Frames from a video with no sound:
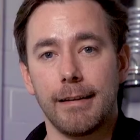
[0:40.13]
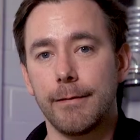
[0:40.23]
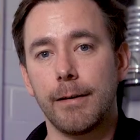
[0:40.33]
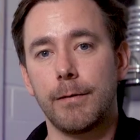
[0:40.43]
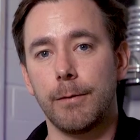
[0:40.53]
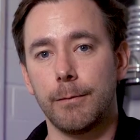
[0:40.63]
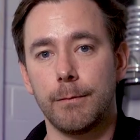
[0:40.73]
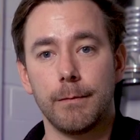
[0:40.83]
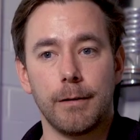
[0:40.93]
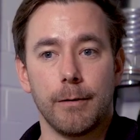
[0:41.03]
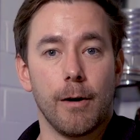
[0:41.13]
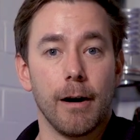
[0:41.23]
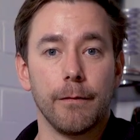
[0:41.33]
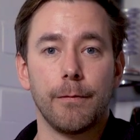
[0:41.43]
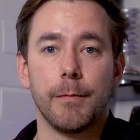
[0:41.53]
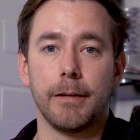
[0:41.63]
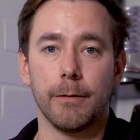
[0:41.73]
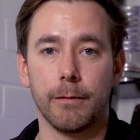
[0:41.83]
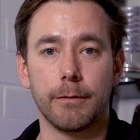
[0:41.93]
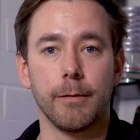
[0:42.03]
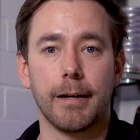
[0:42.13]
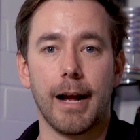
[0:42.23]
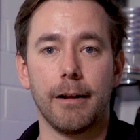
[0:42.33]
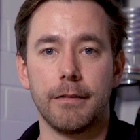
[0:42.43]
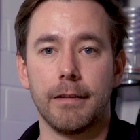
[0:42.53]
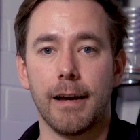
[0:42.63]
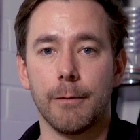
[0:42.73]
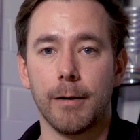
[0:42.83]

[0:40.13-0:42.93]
even if you aren't familiar with growing algae that